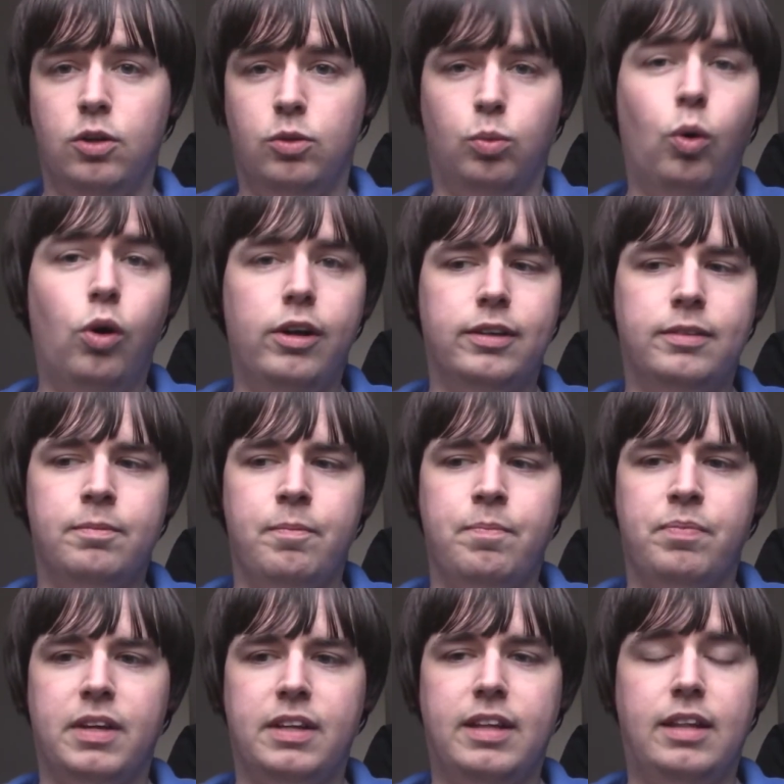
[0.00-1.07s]
One,
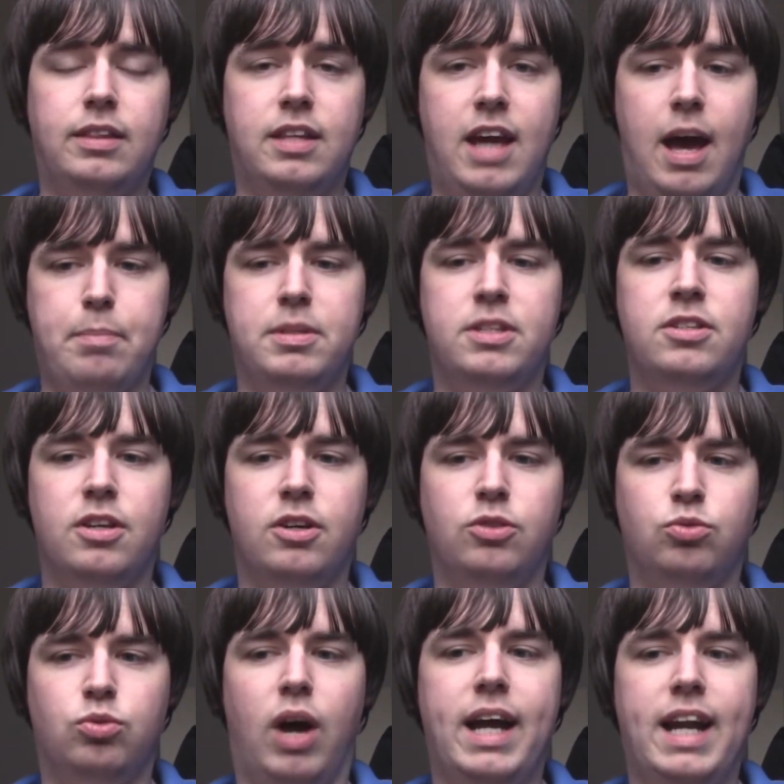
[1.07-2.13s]
that the
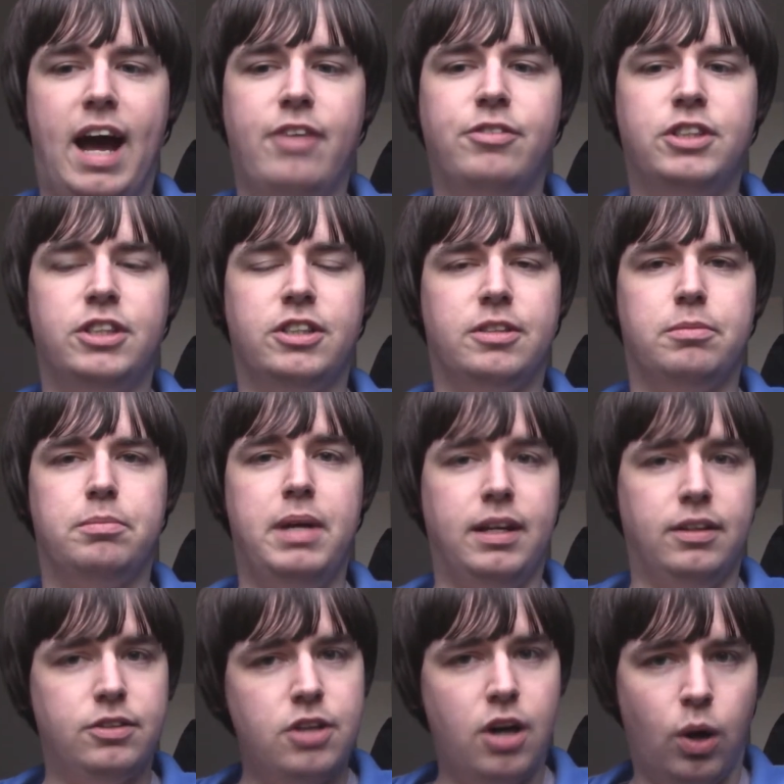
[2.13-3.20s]
episode right after
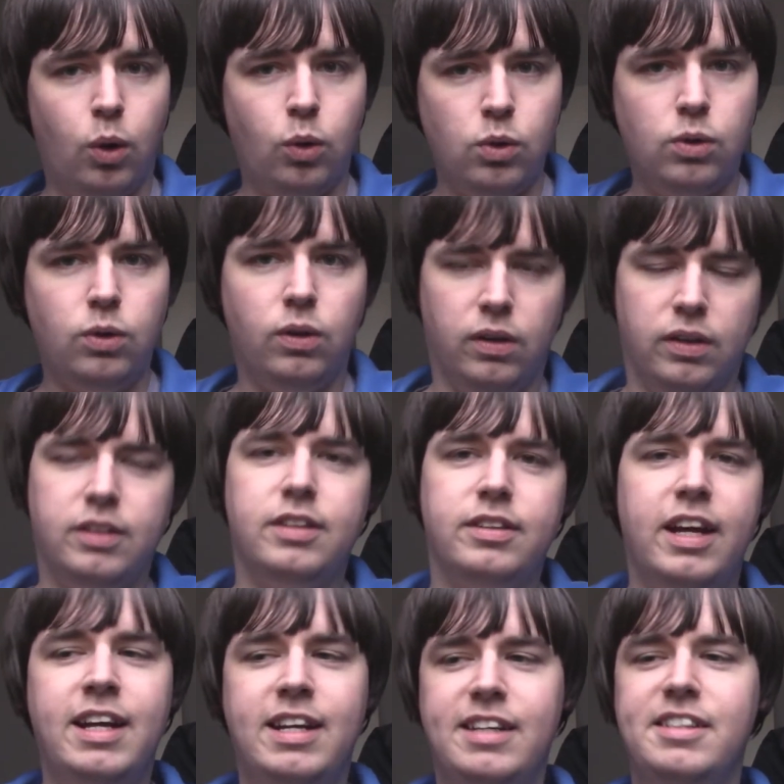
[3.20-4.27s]
being told
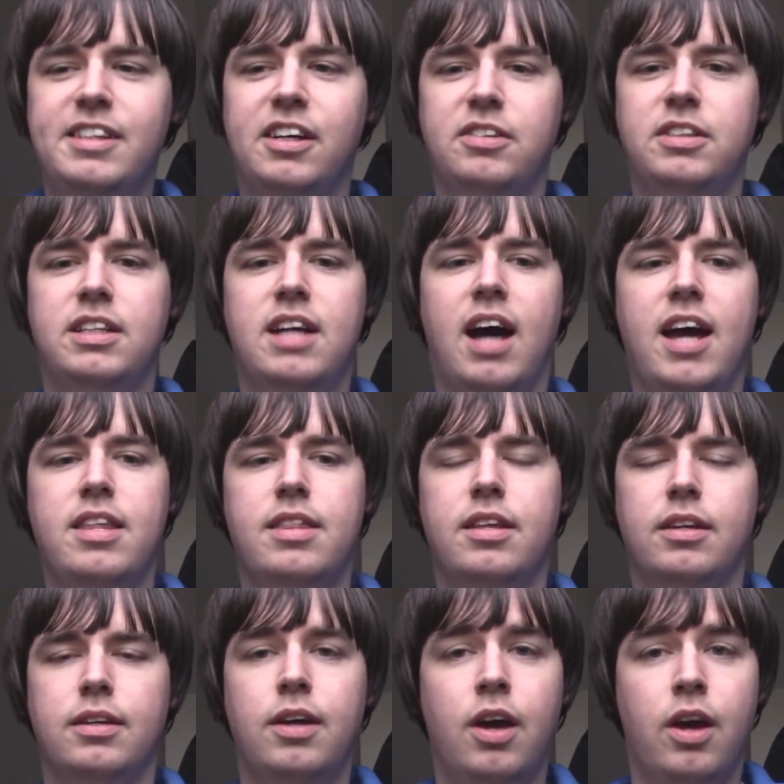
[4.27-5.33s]
they need to go to
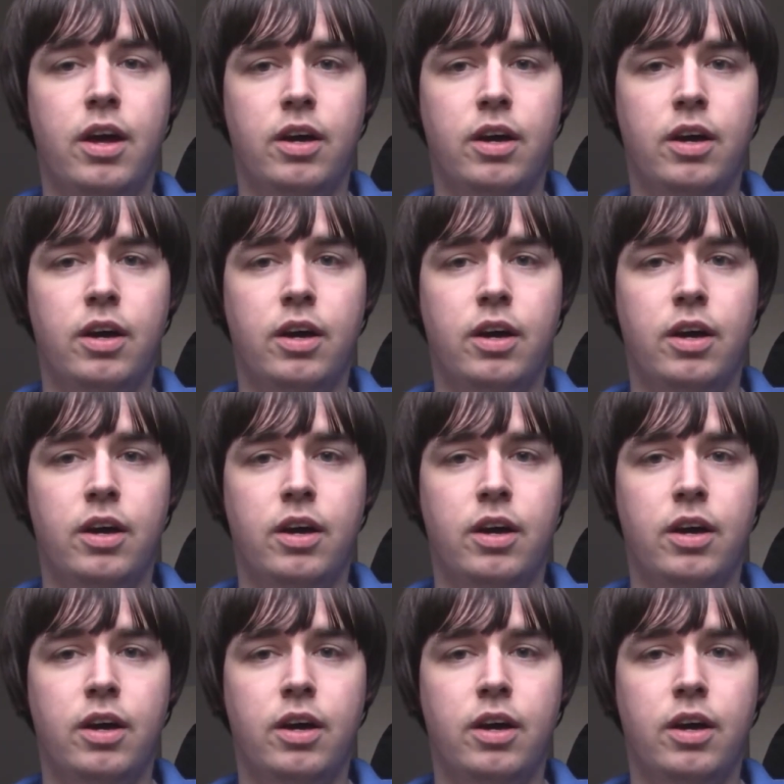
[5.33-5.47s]
Tython,